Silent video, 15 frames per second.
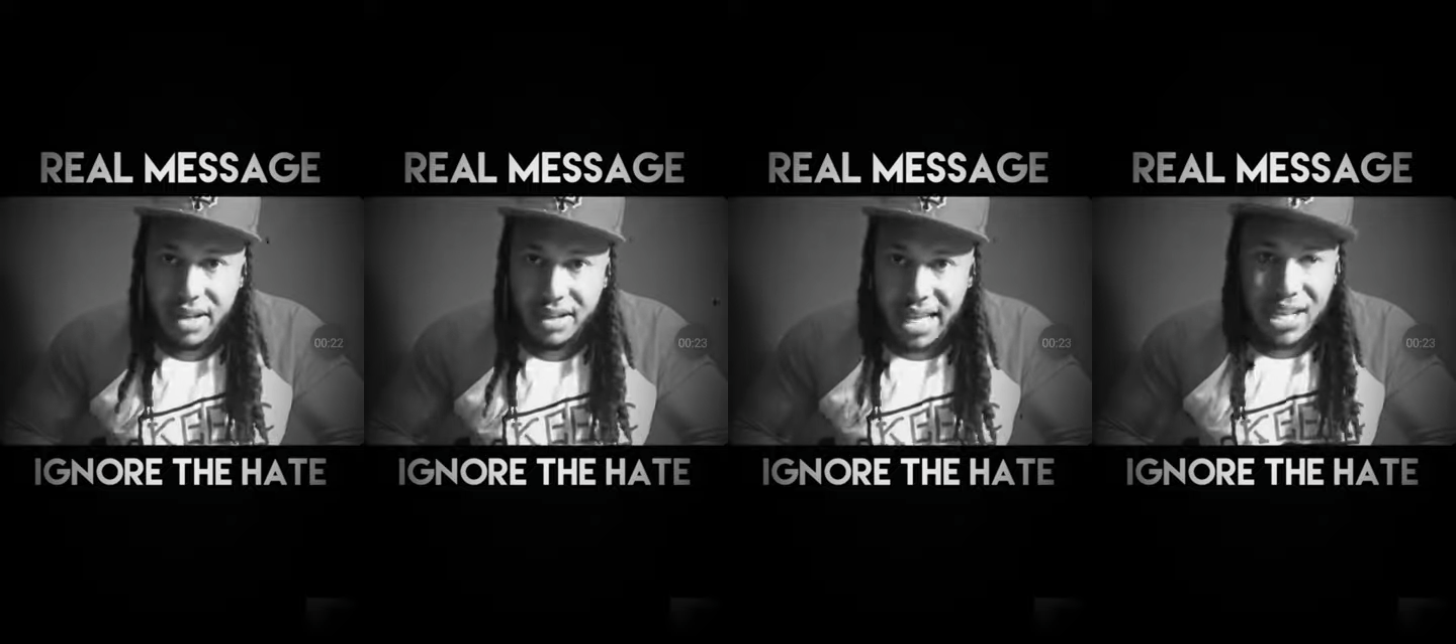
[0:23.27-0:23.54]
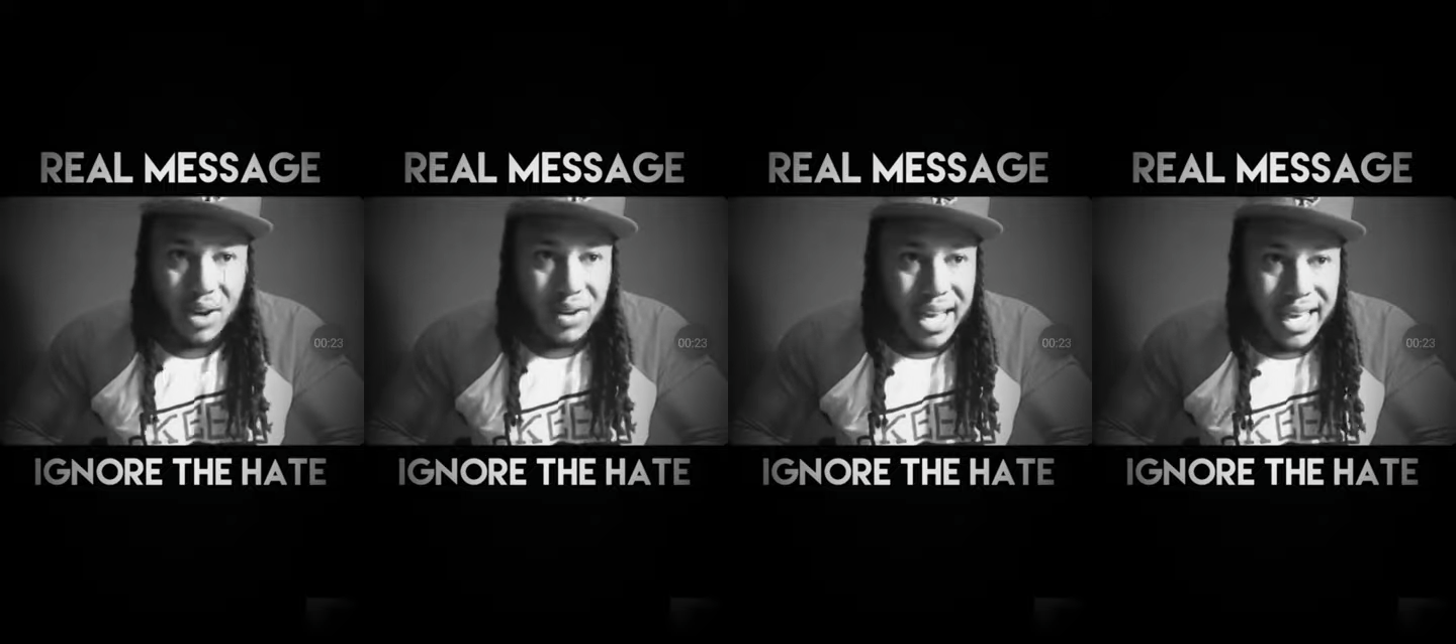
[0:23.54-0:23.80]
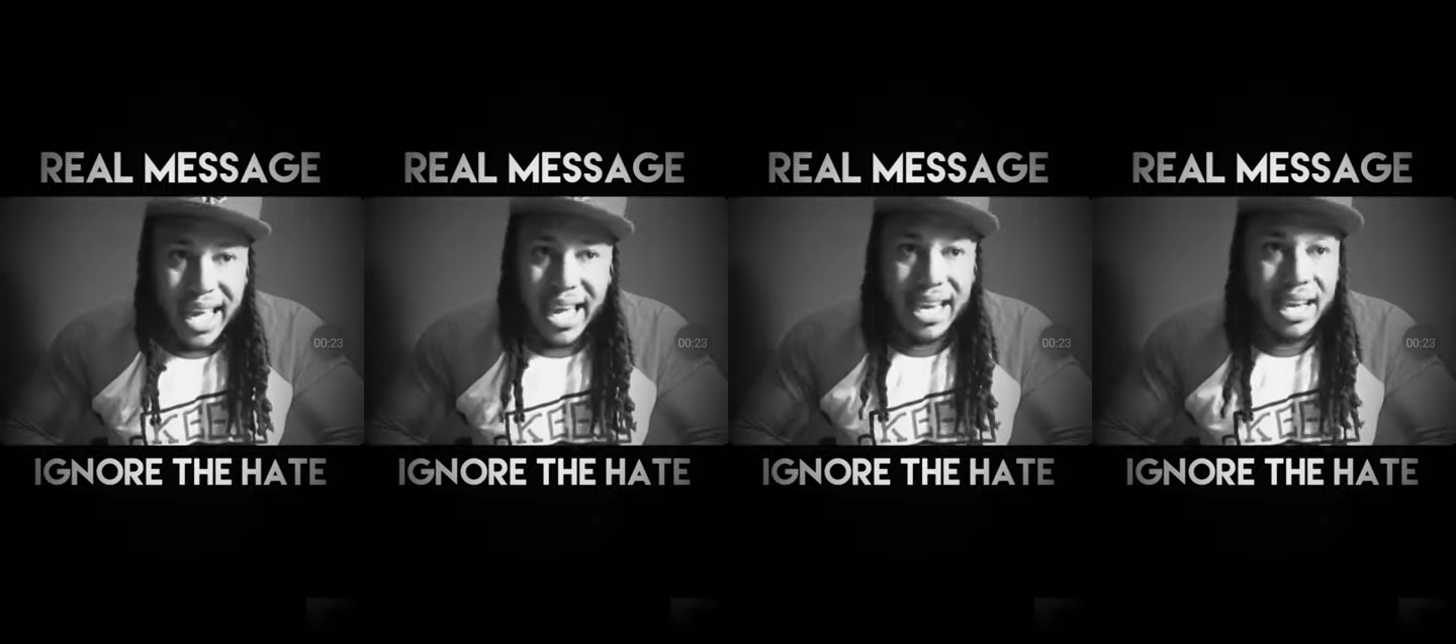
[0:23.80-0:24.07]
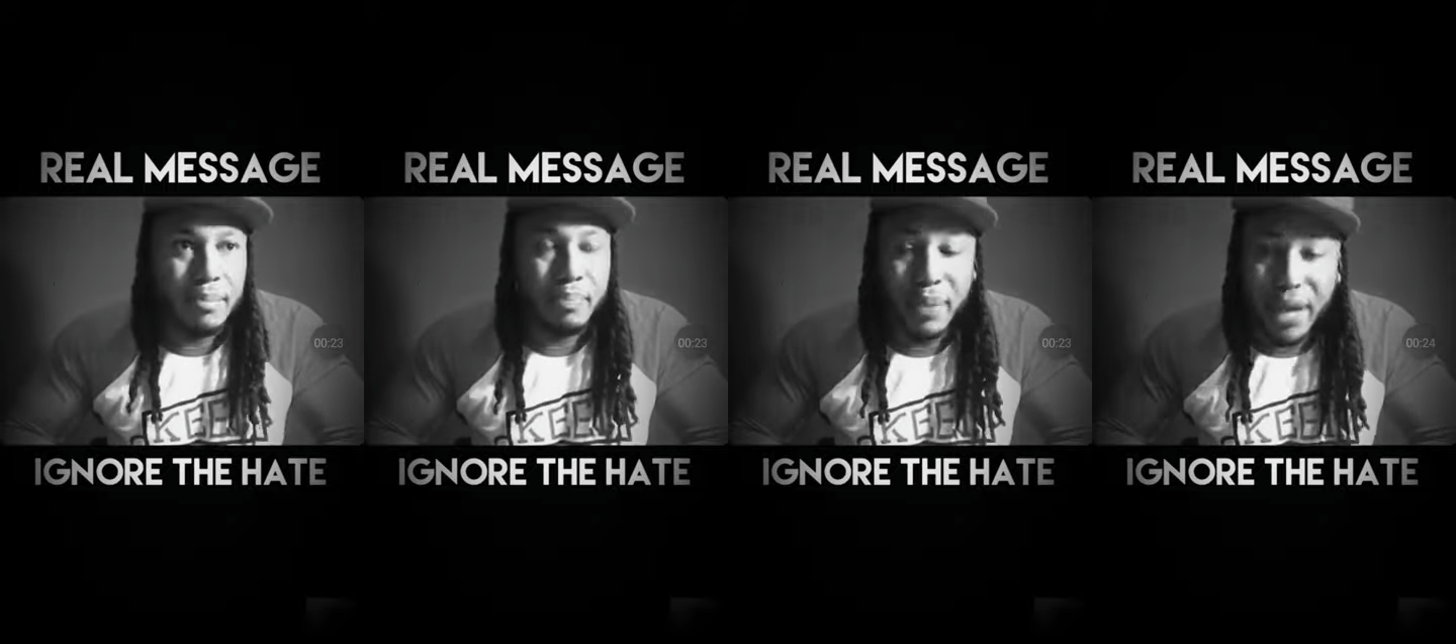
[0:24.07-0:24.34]
They know they
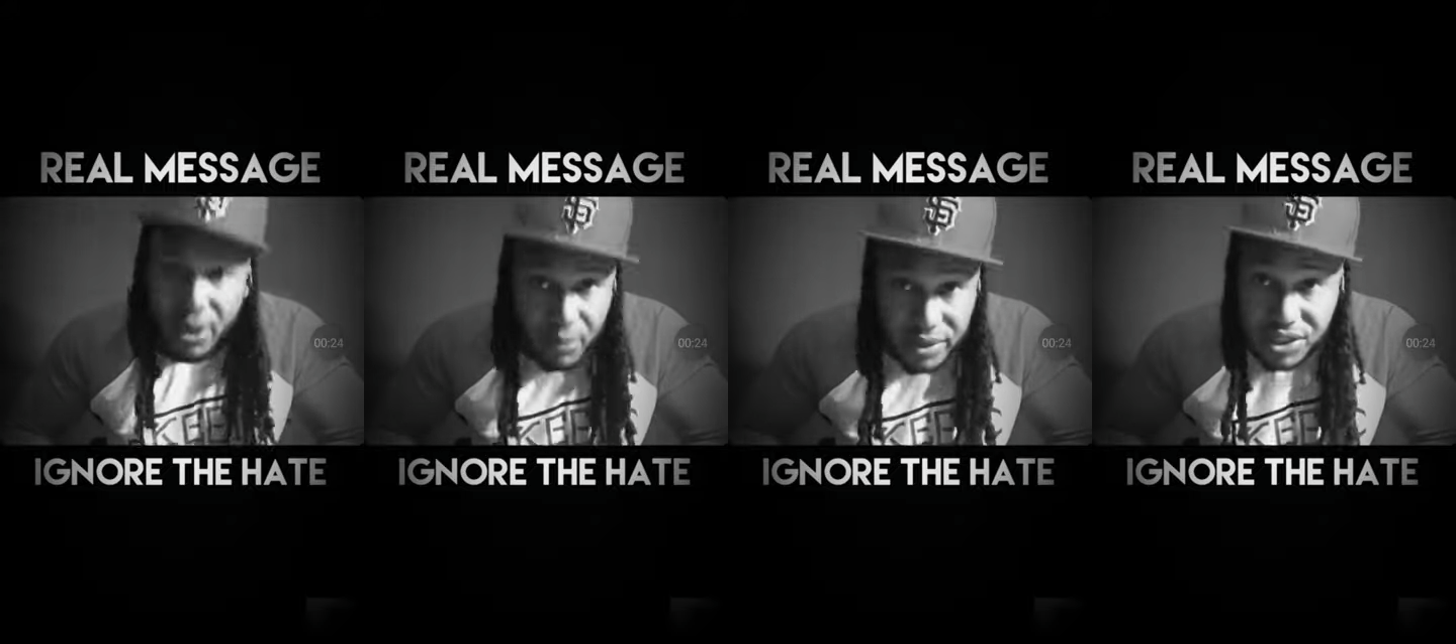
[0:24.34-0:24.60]
can't compete